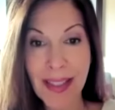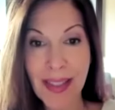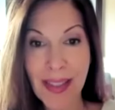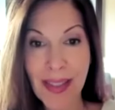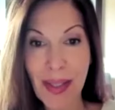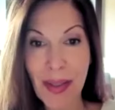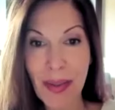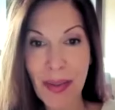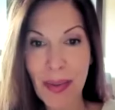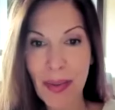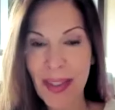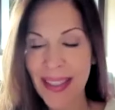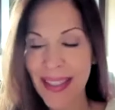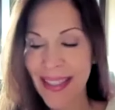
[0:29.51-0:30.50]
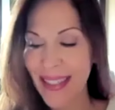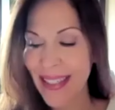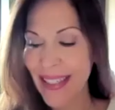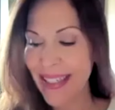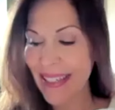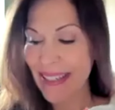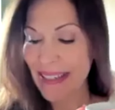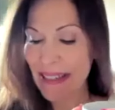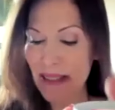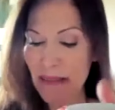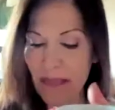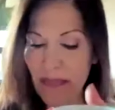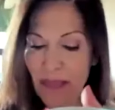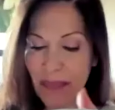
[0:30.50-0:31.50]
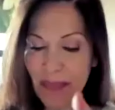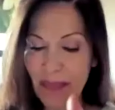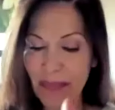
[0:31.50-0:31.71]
So um,